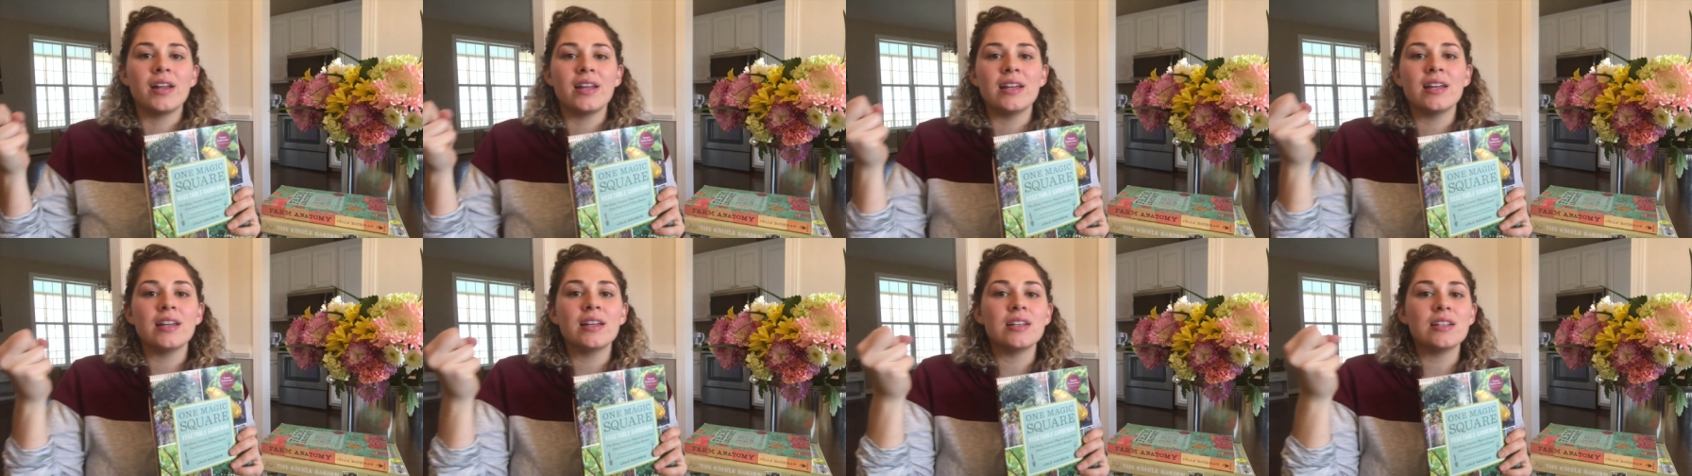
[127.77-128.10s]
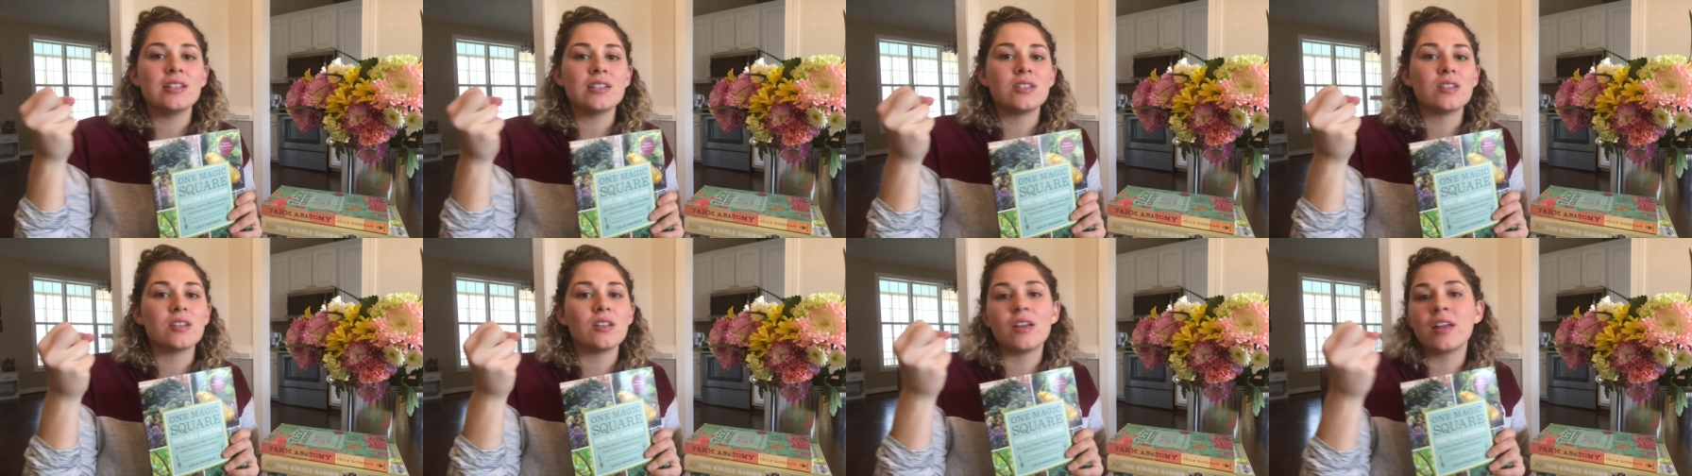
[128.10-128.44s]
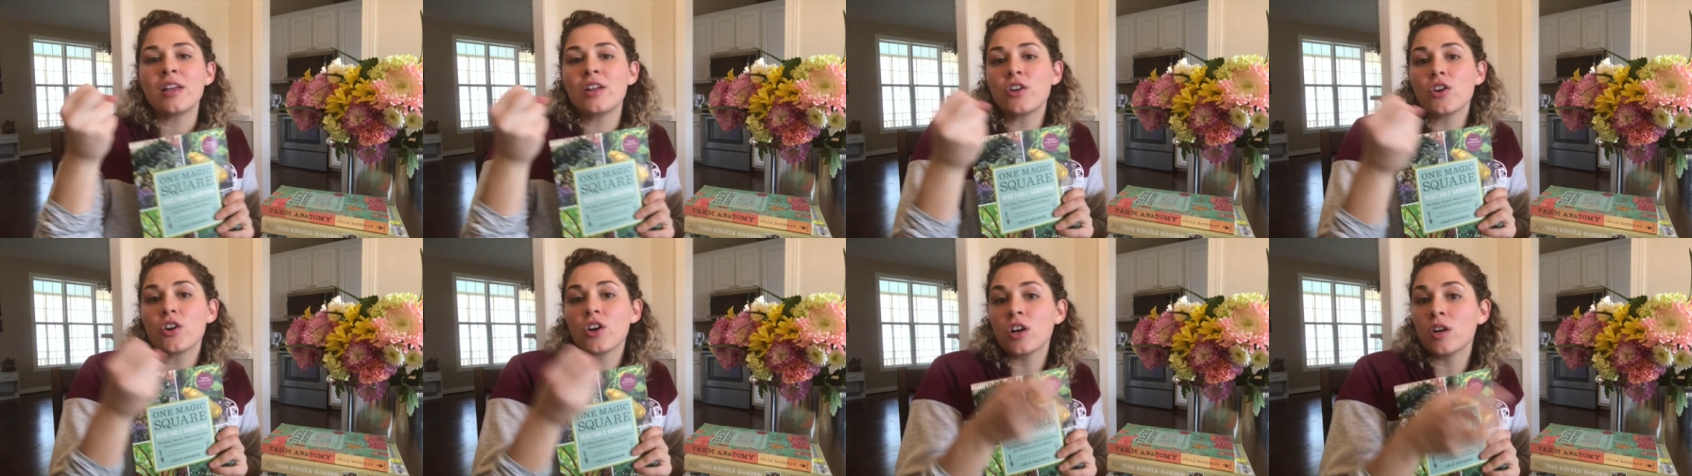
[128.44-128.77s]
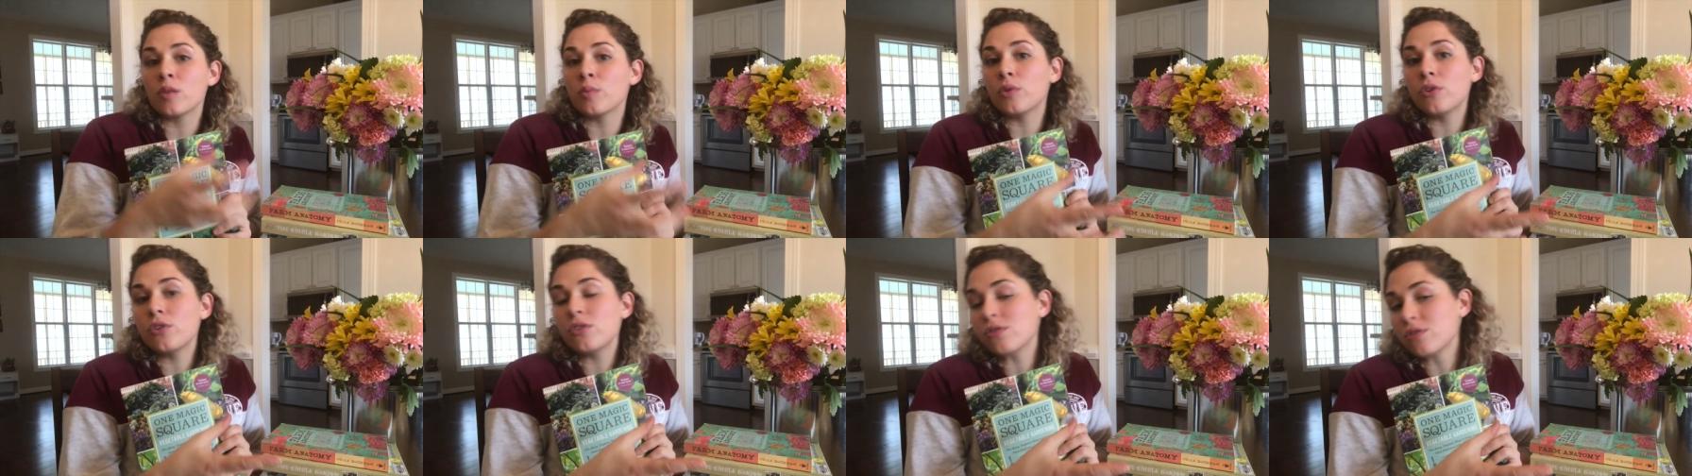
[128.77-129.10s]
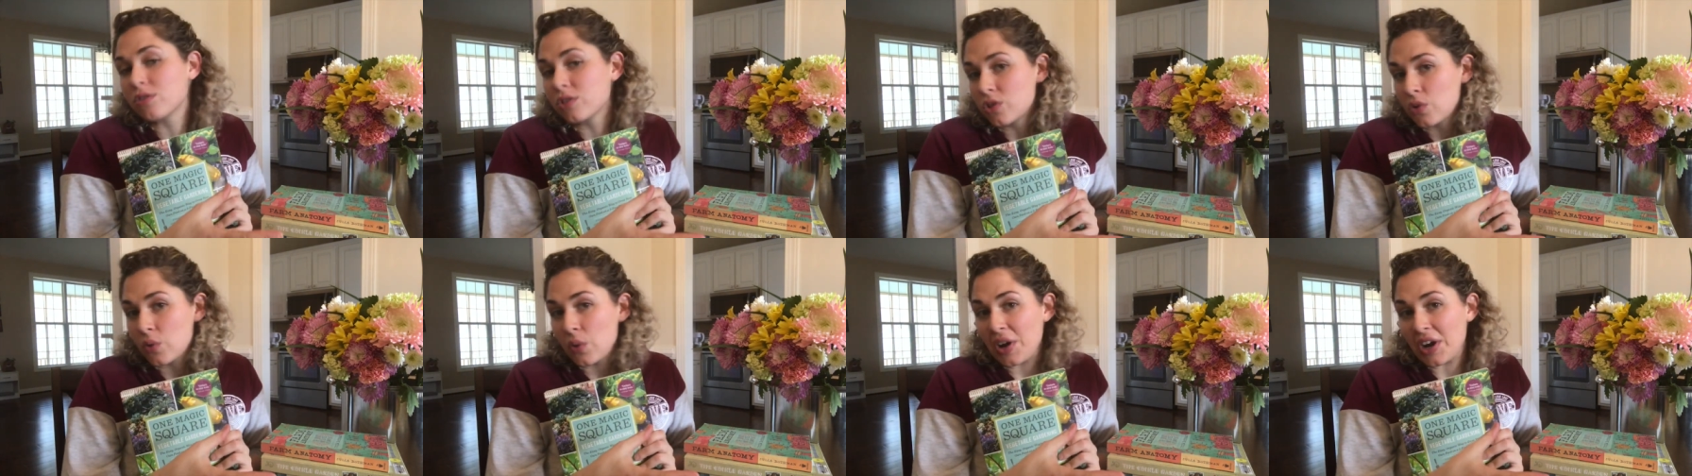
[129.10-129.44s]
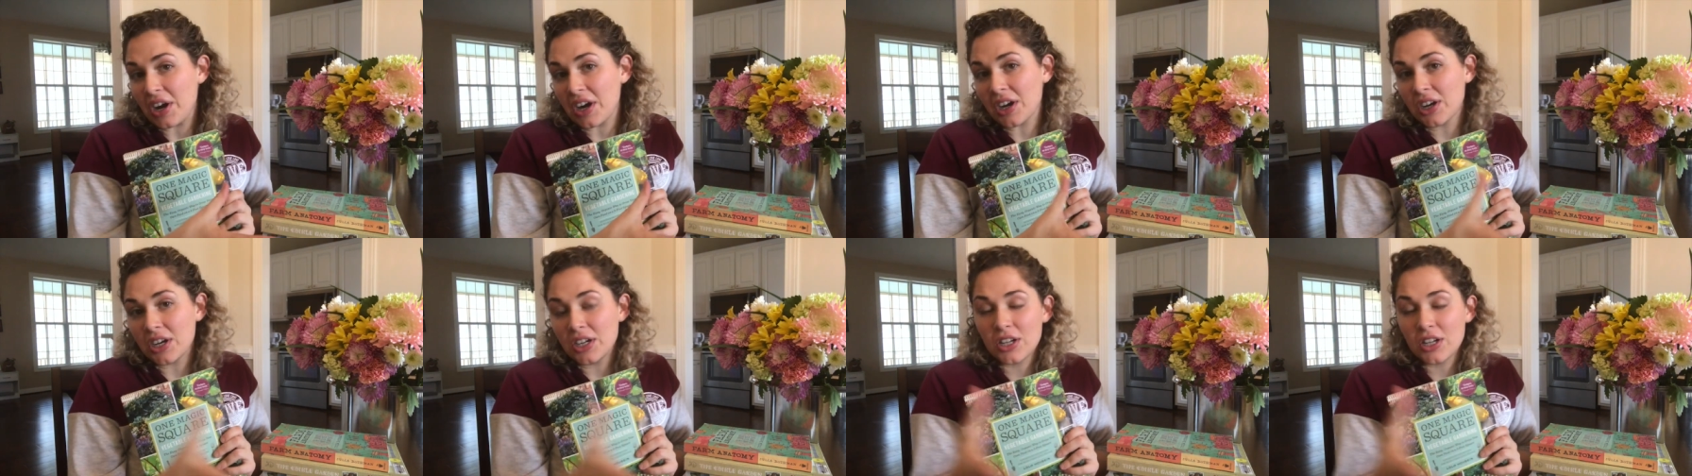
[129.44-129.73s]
is an herbal square,